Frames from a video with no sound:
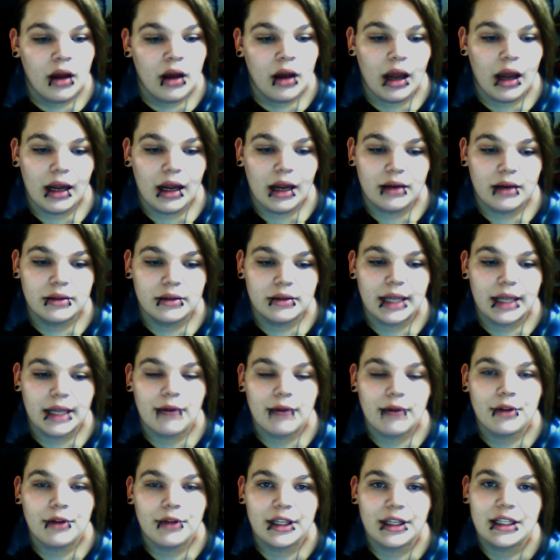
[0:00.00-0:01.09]
and that
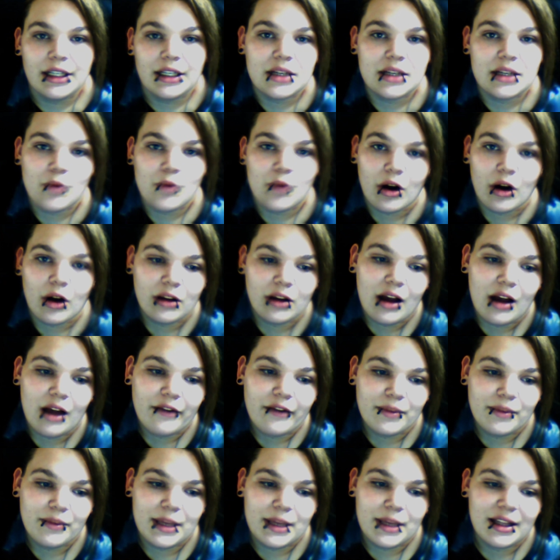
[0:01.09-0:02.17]
really does work a lot
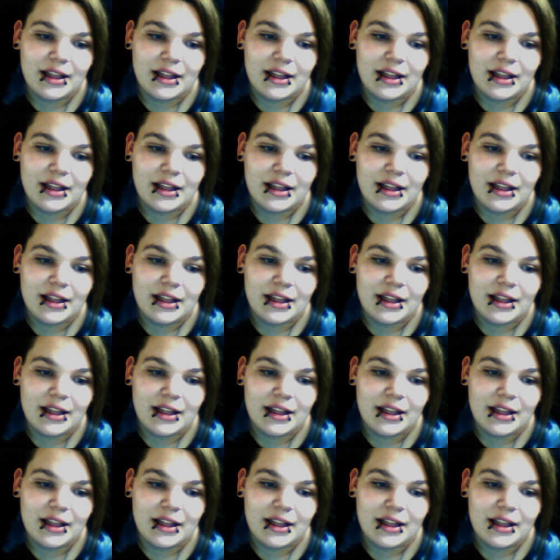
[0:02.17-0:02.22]
for me.